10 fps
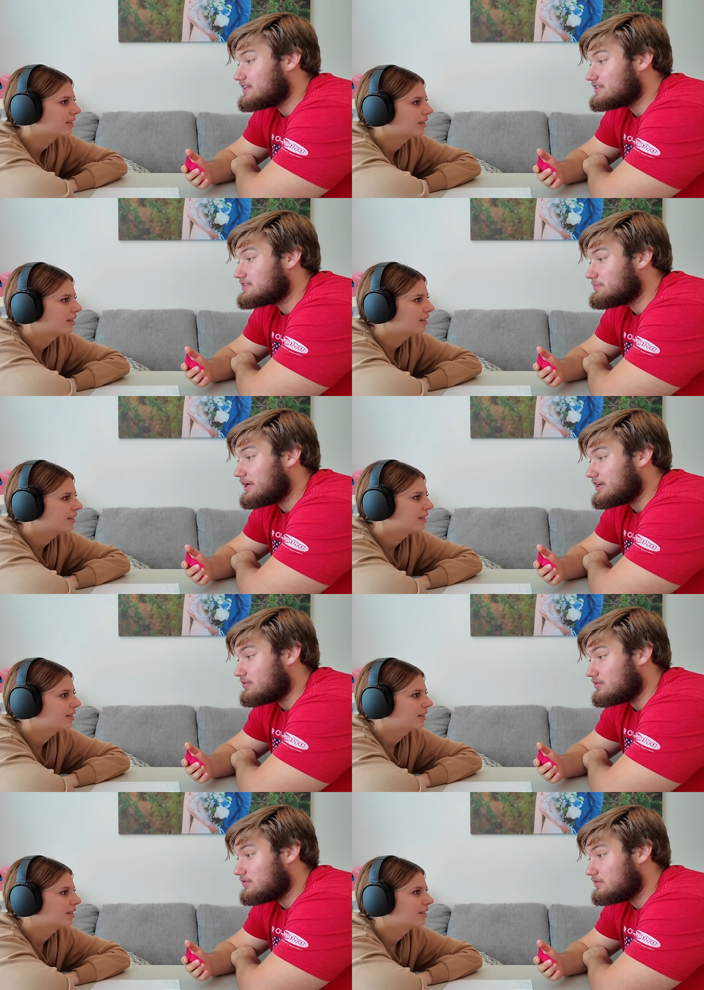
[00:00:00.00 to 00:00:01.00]
Speaker 1: a
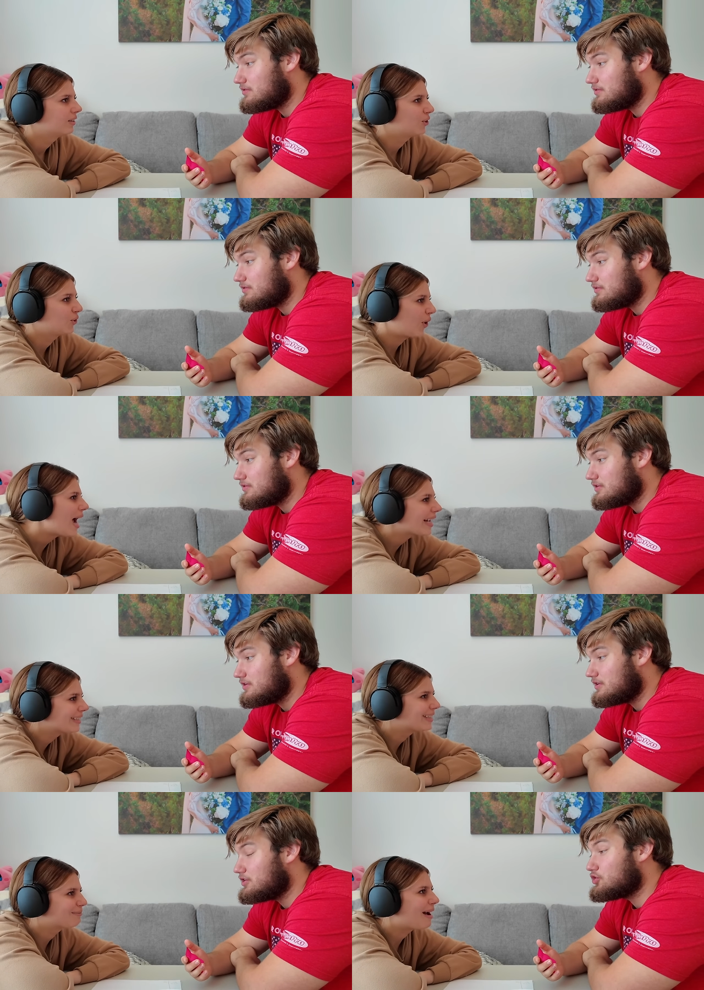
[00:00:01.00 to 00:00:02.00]
smile.
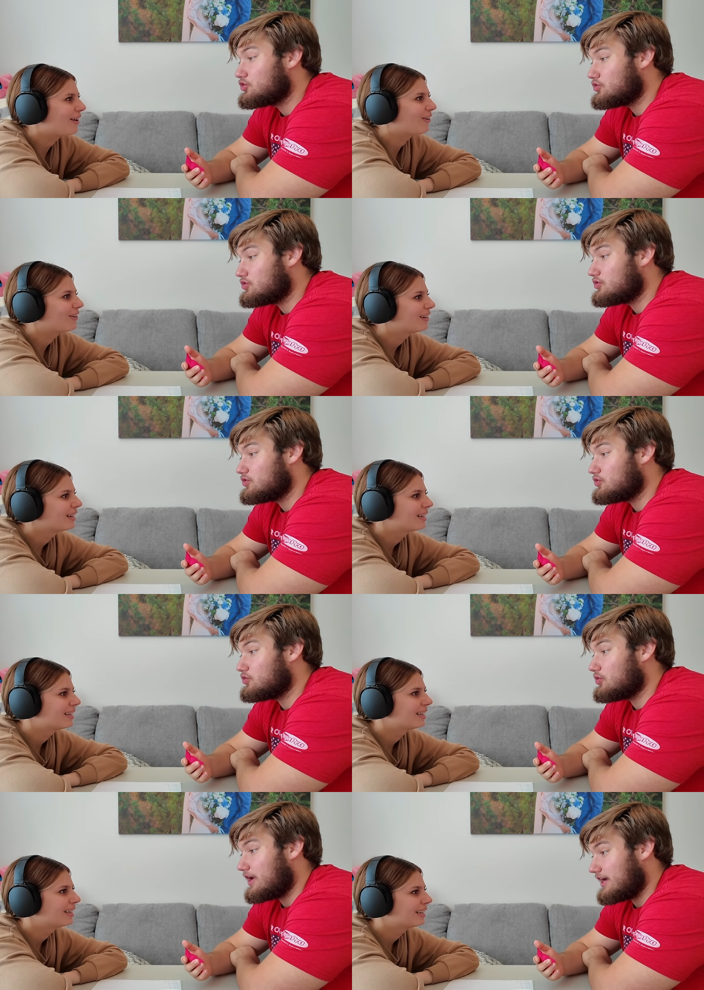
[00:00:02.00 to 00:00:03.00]
Speaker 2: Cragging smile.
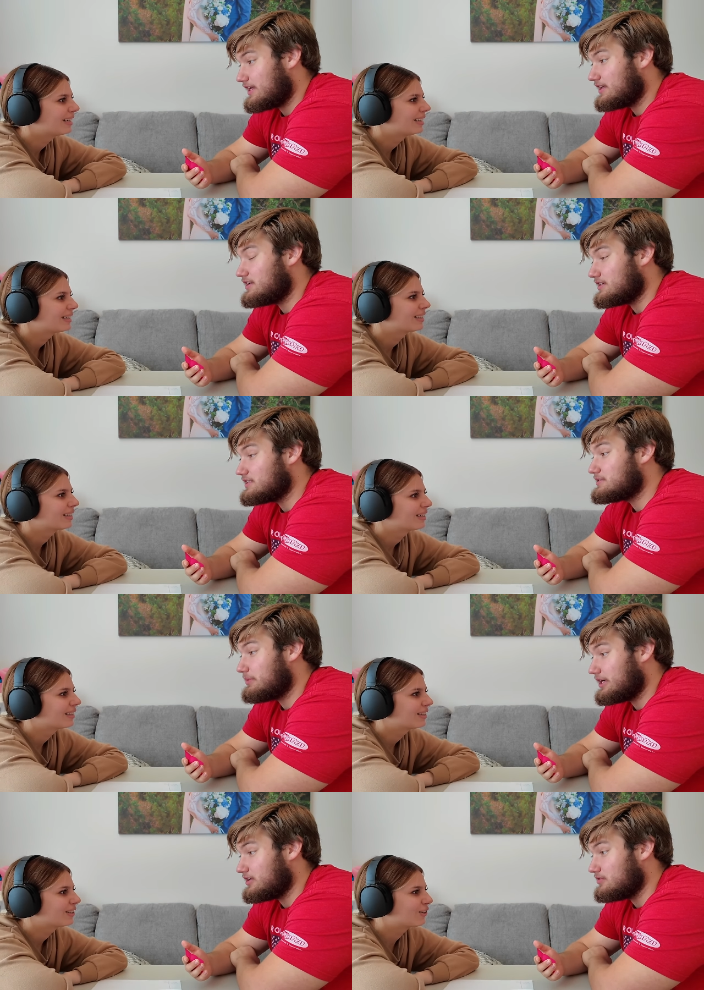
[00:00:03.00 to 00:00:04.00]
Speaker 1: Cracking a
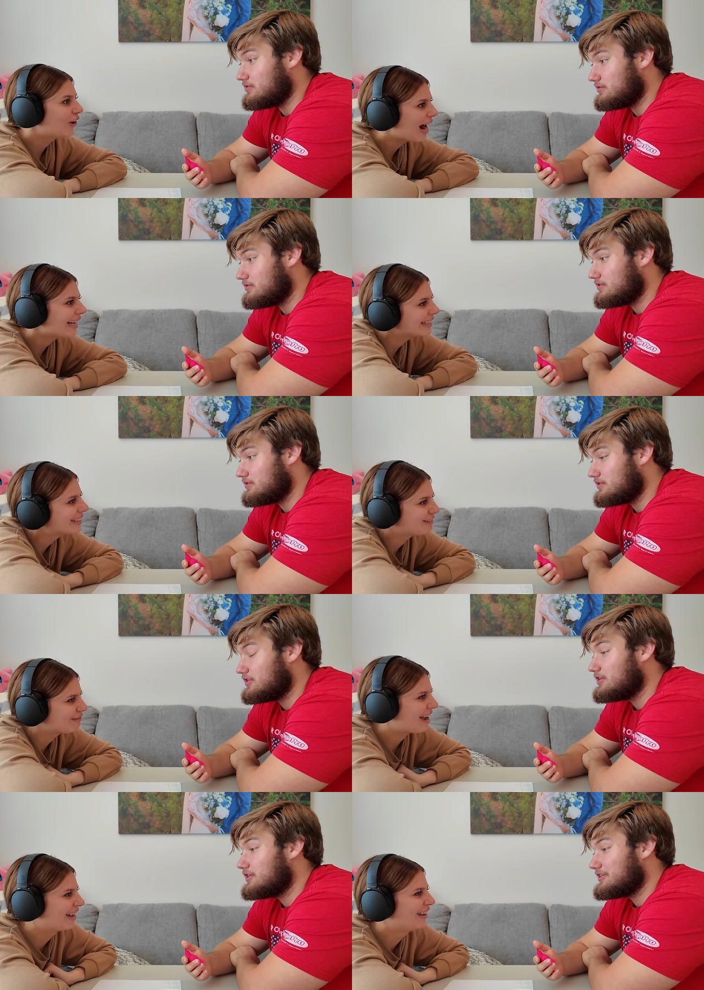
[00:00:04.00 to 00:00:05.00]
smile.
Speaker 2: Cracking
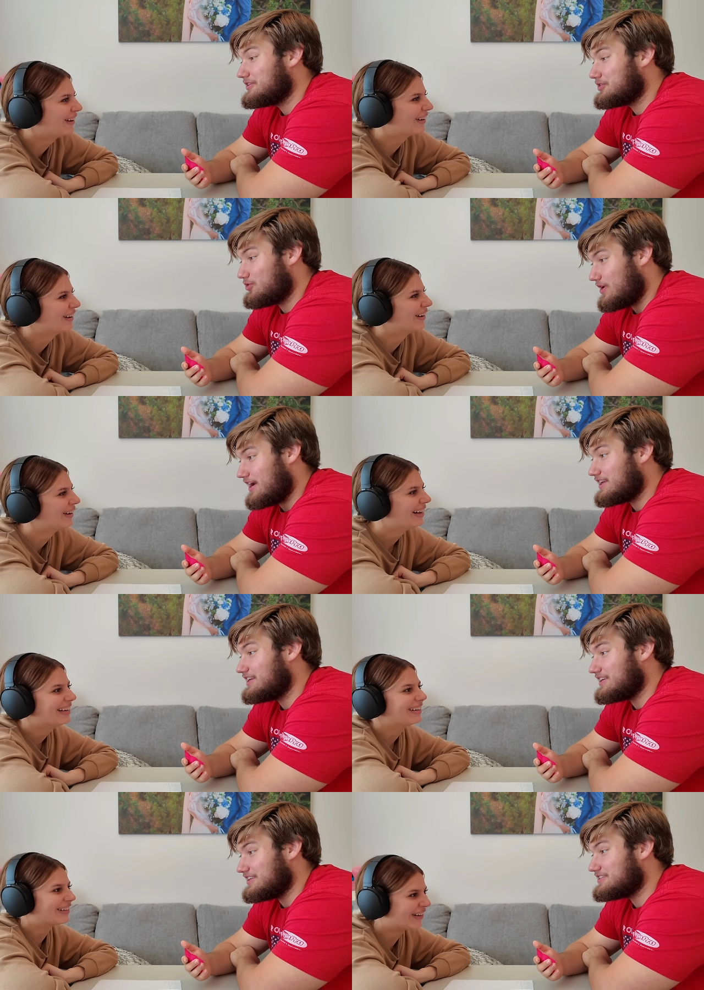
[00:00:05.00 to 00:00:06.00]
smile.
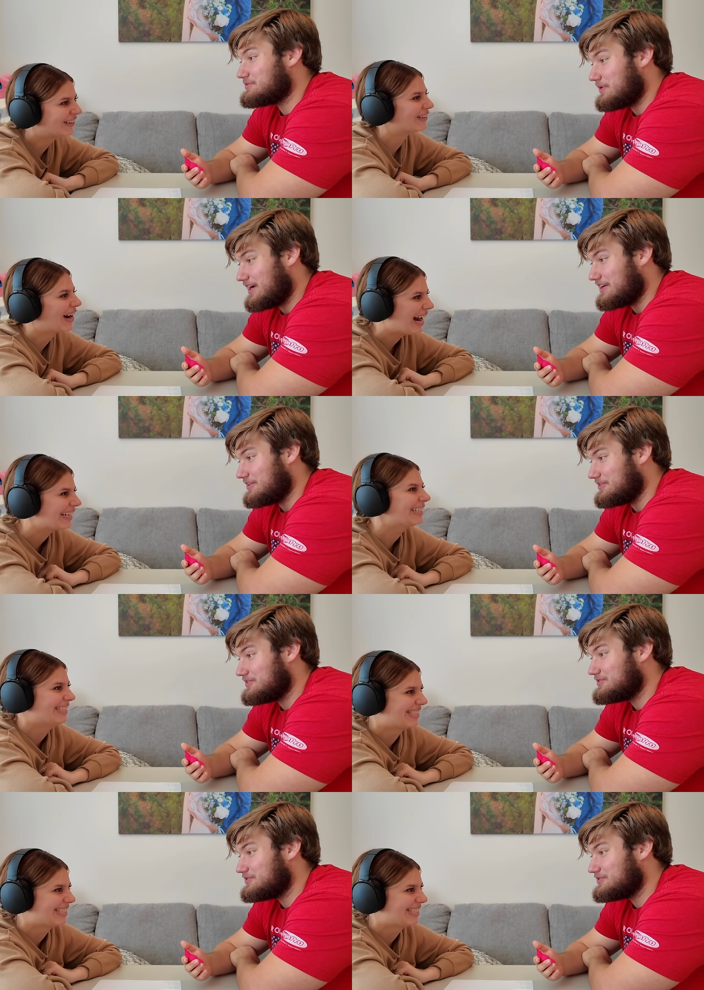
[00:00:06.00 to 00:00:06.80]
Cracking a smile. Cracking